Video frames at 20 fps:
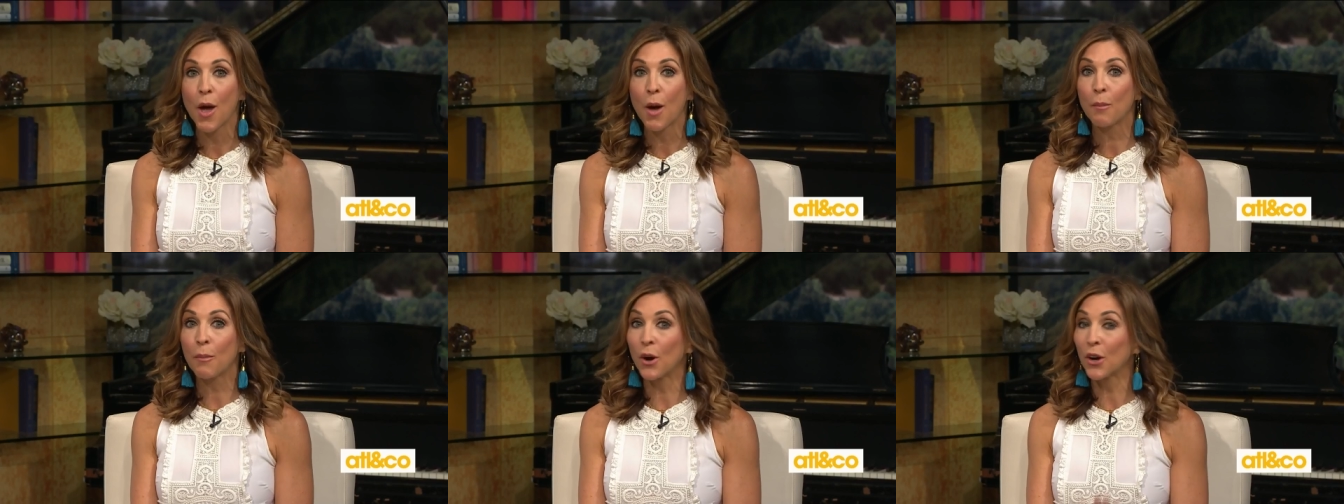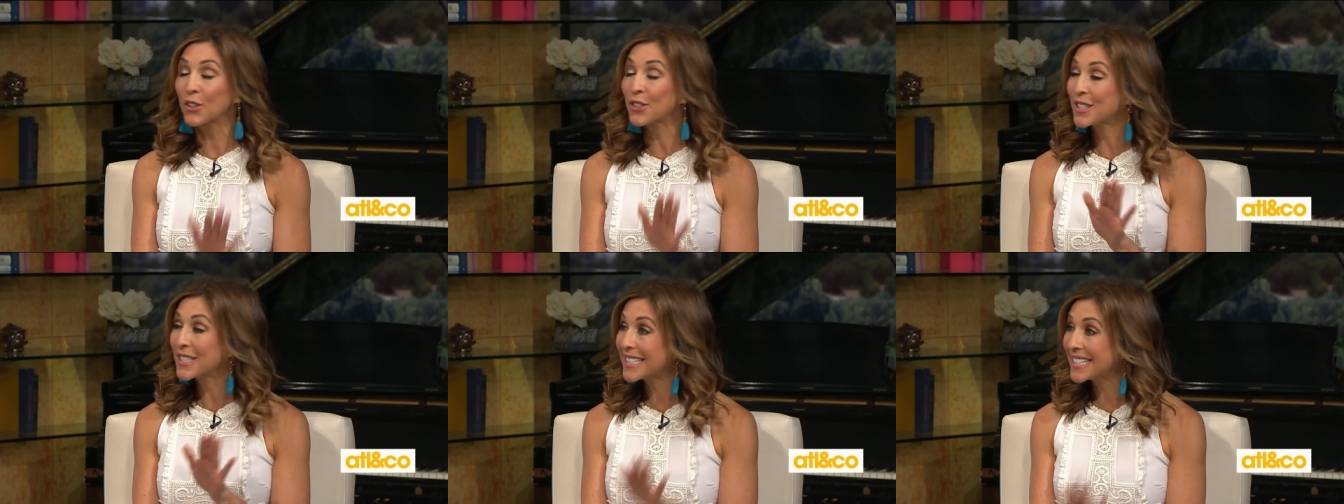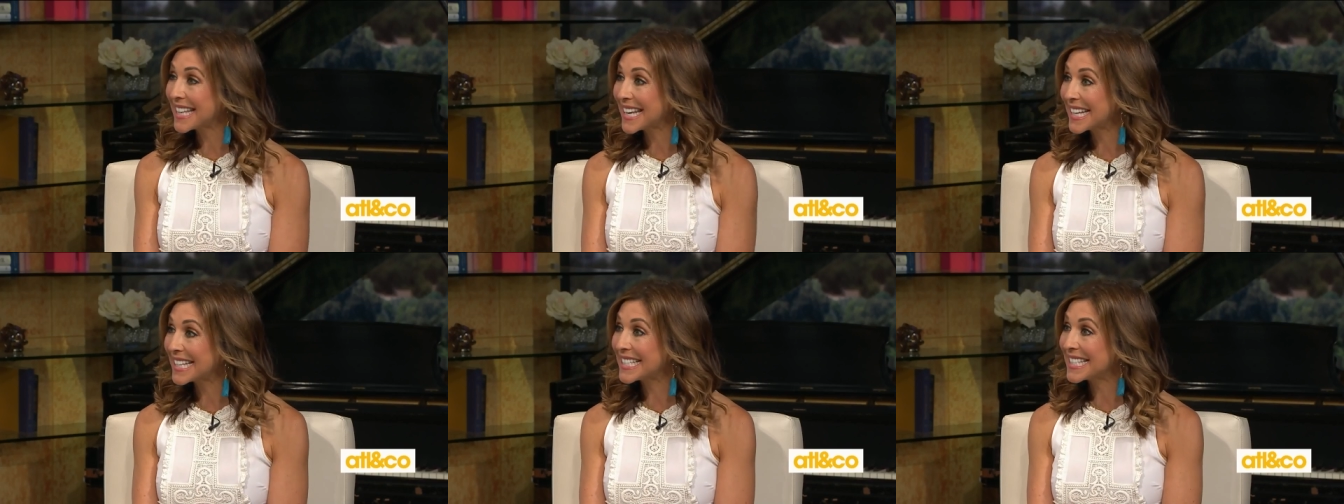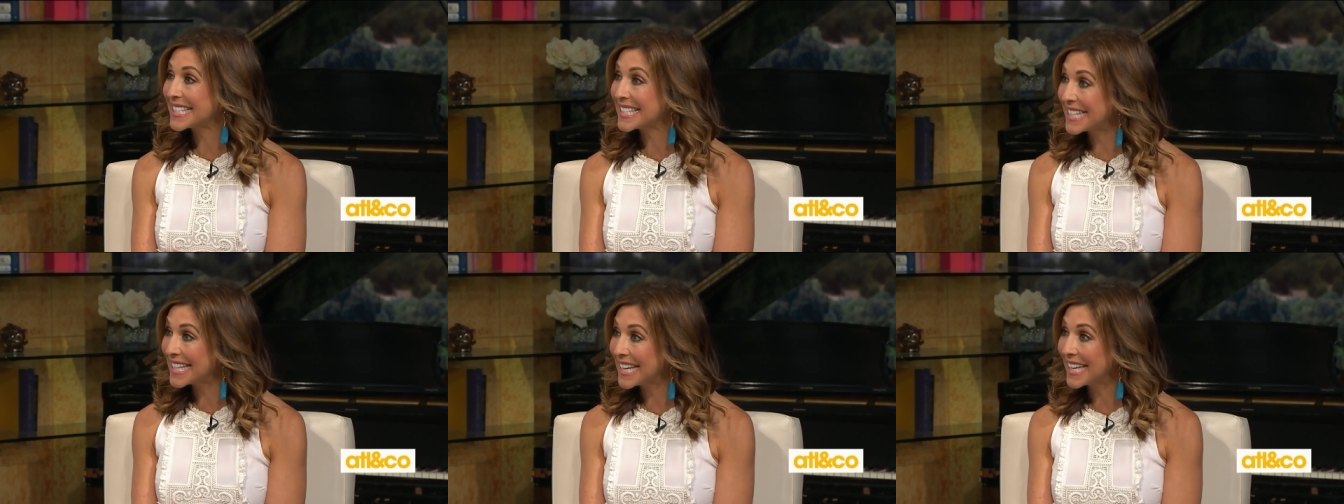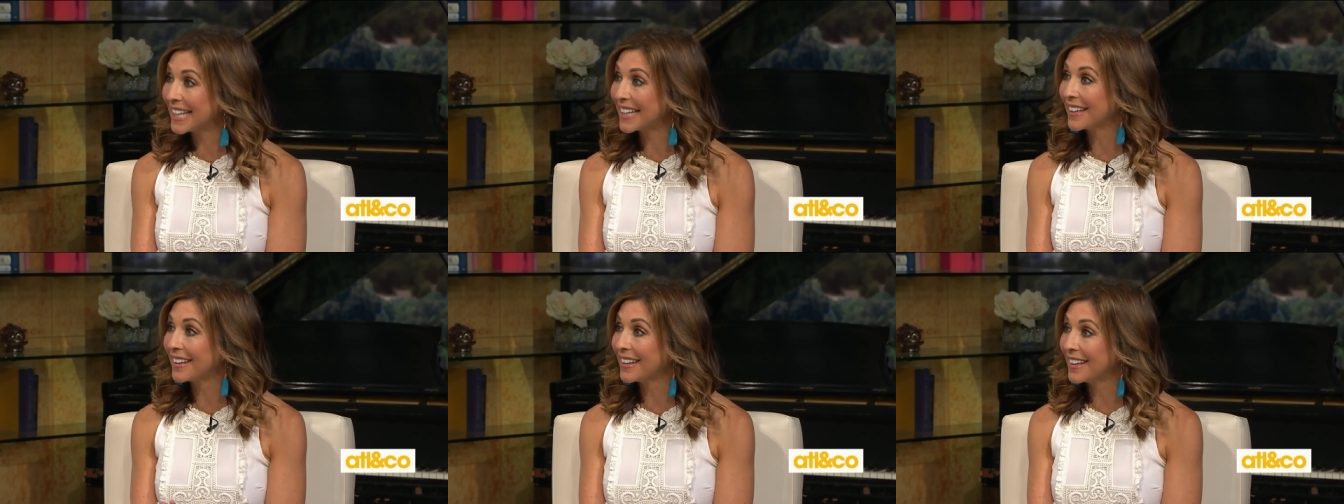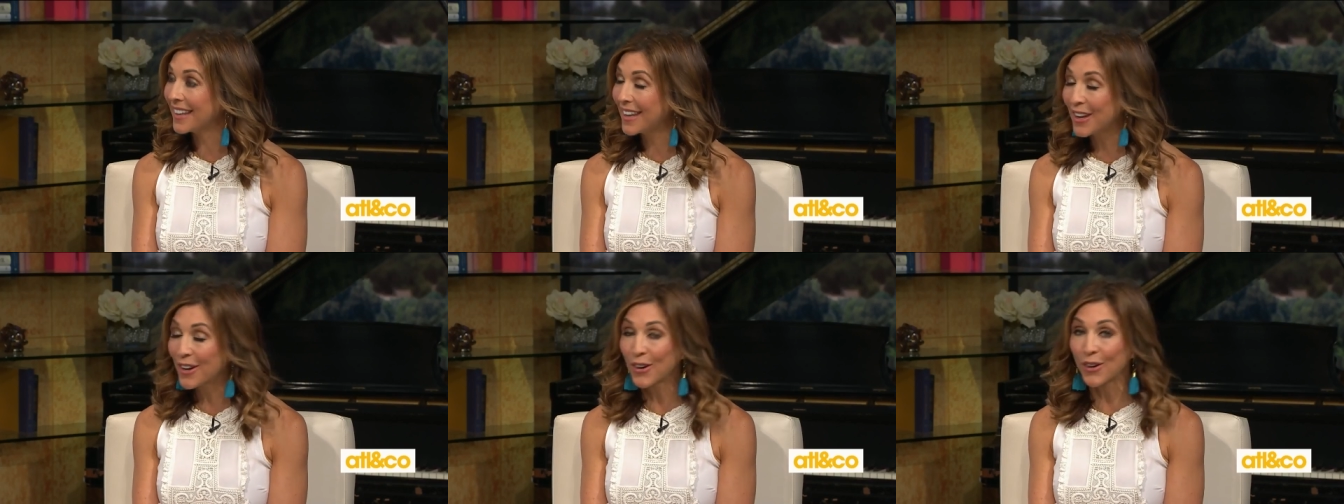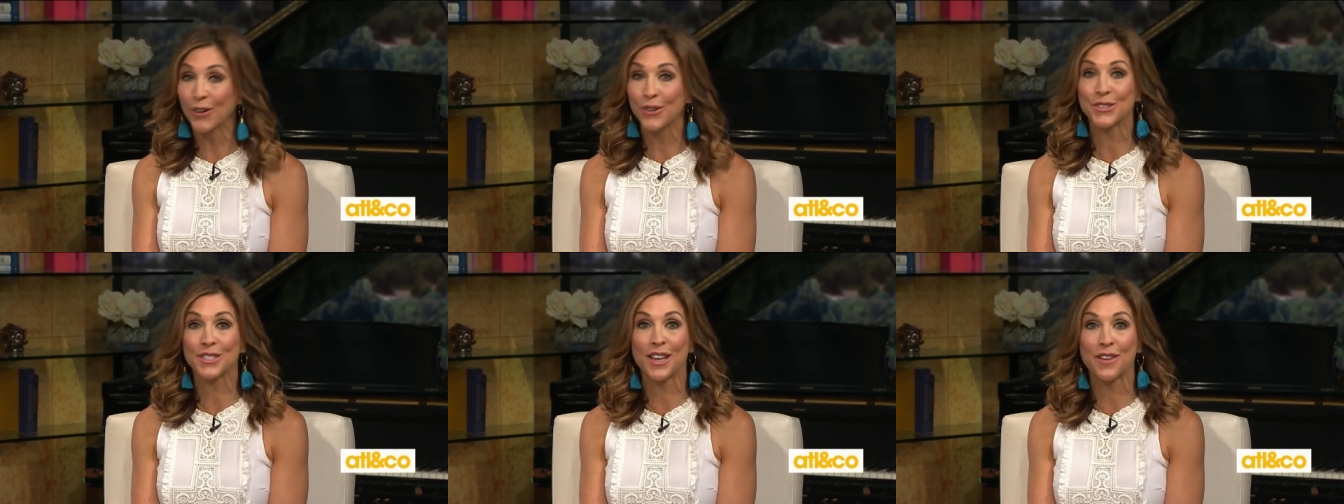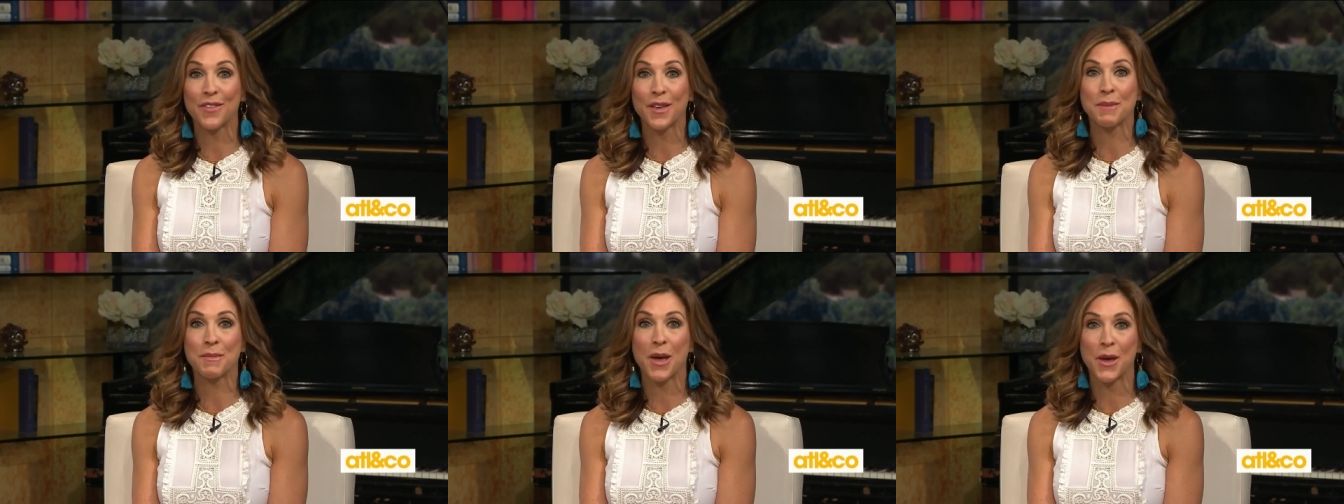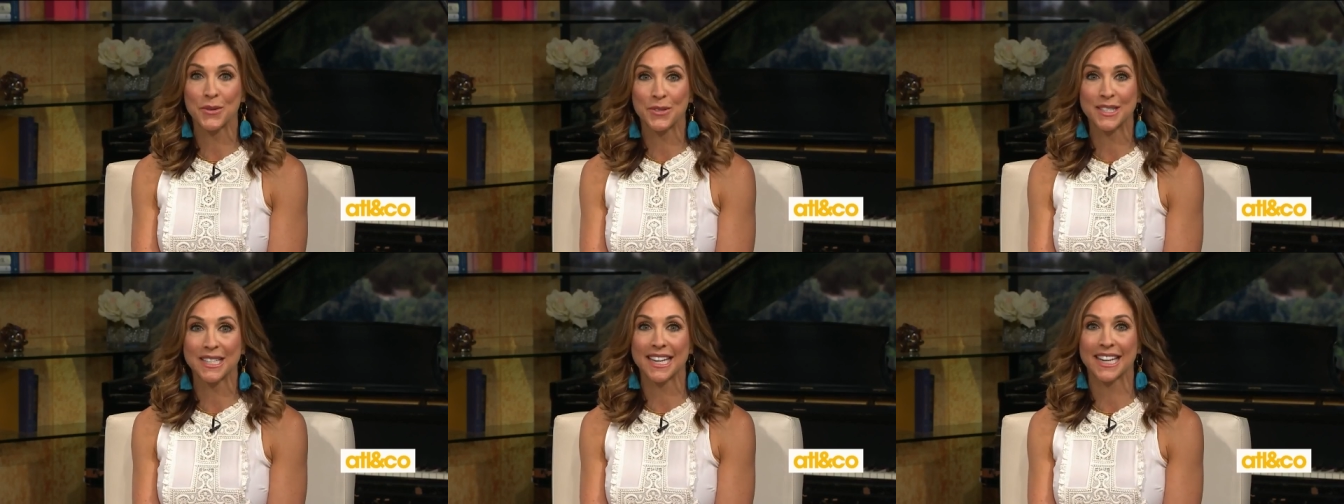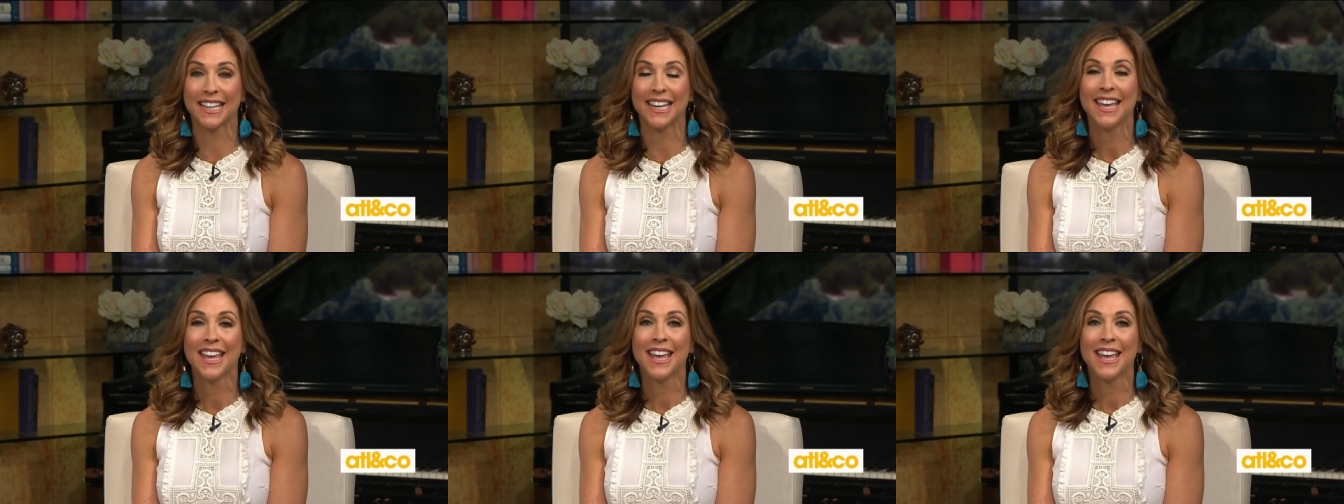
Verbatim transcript: marked 16 years of him hosting